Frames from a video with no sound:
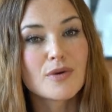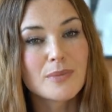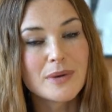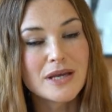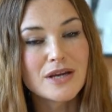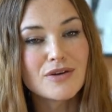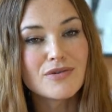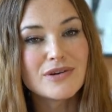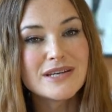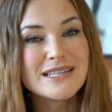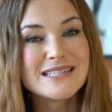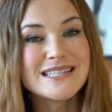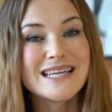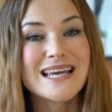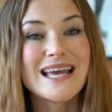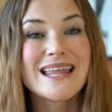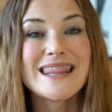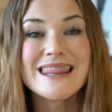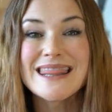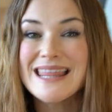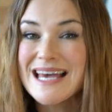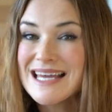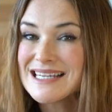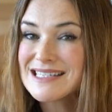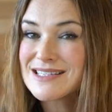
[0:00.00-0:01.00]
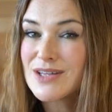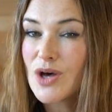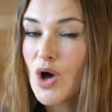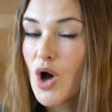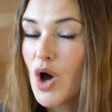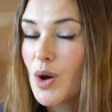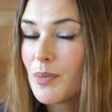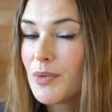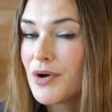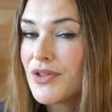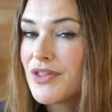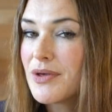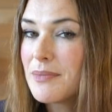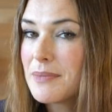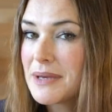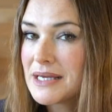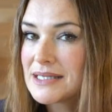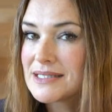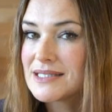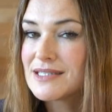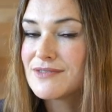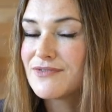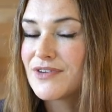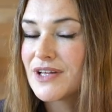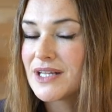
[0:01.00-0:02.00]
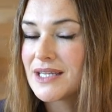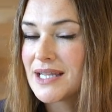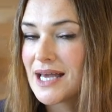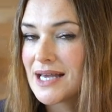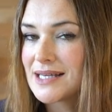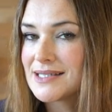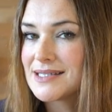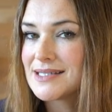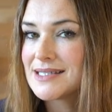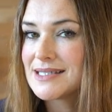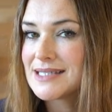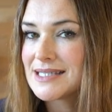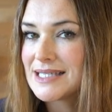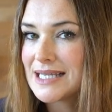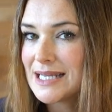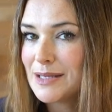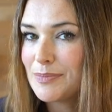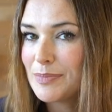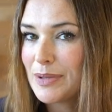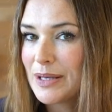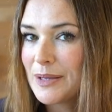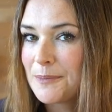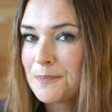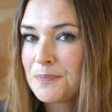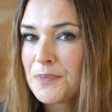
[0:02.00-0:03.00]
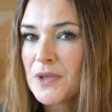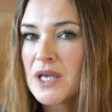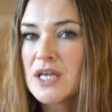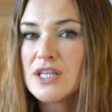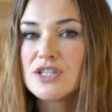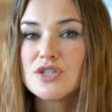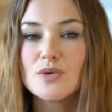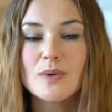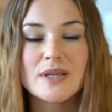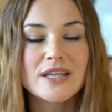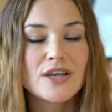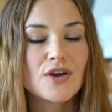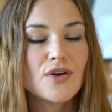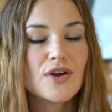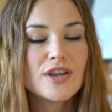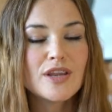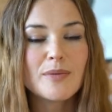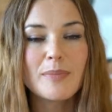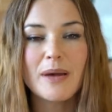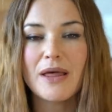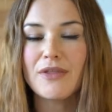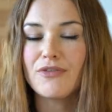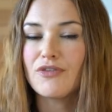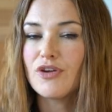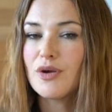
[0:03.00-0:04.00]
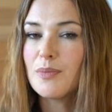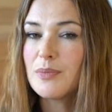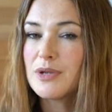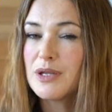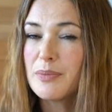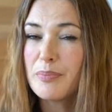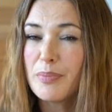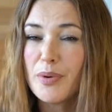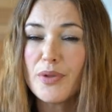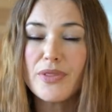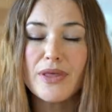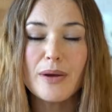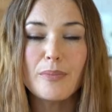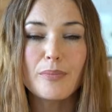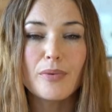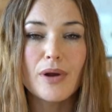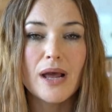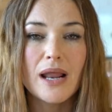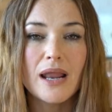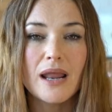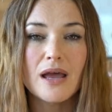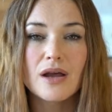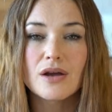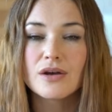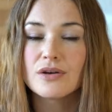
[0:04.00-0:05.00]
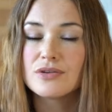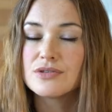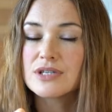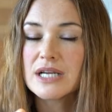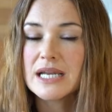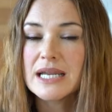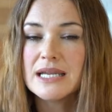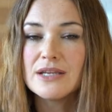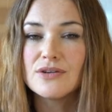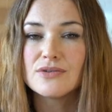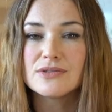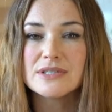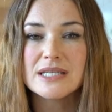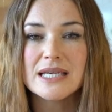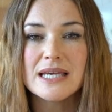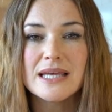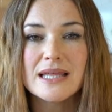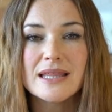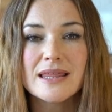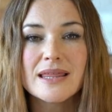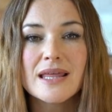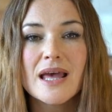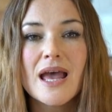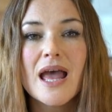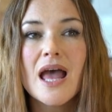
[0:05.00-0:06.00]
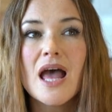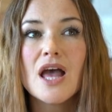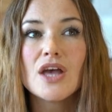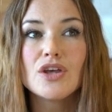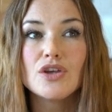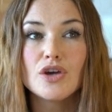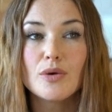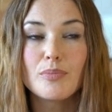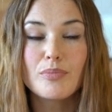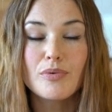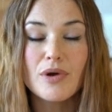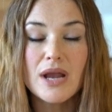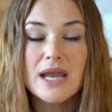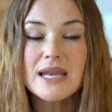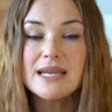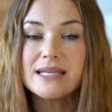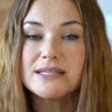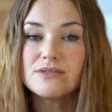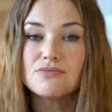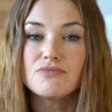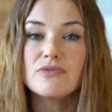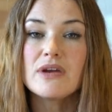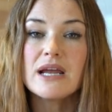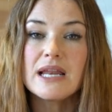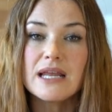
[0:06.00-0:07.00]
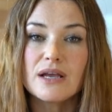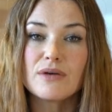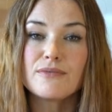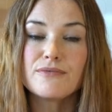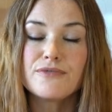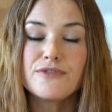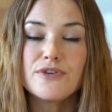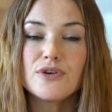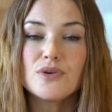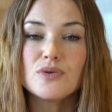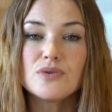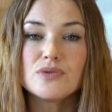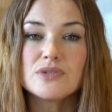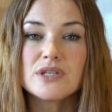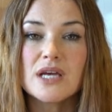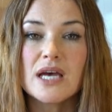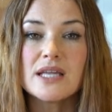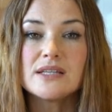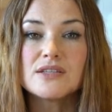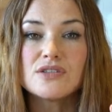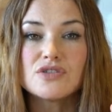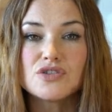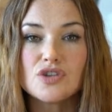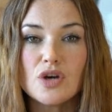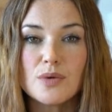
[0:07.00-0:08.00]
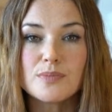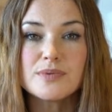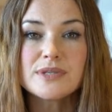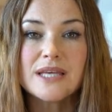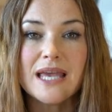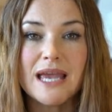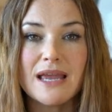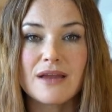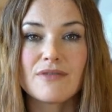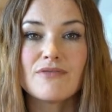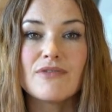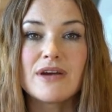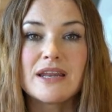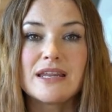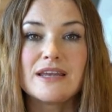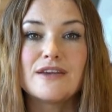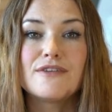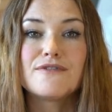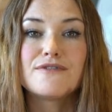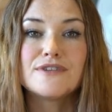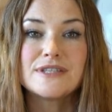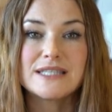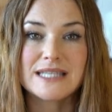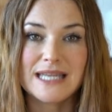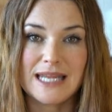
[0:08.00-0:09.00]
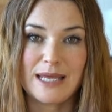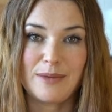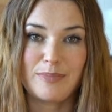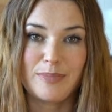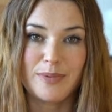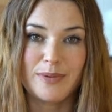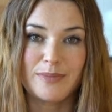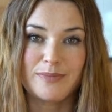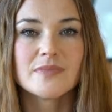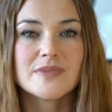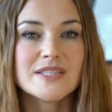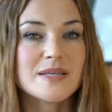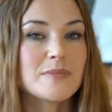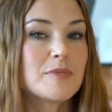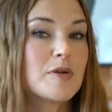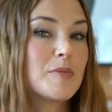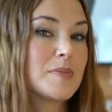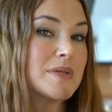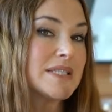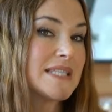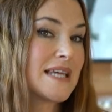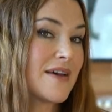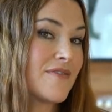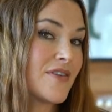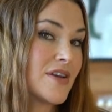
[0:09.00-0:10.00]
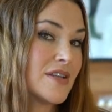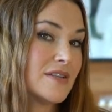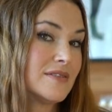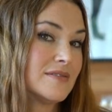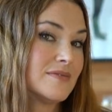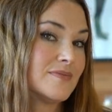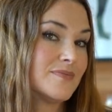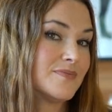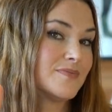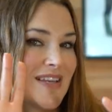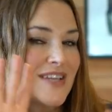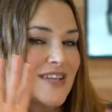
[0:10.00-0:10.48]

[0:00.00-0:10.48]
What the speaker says: from increasing, and that's the hormone that makes us feel nice and sleepy. So when you go in your bathroom and you put that bright light on to clean your teeth, your brain is really confused and stops getting ready for sleep. Tip number 7,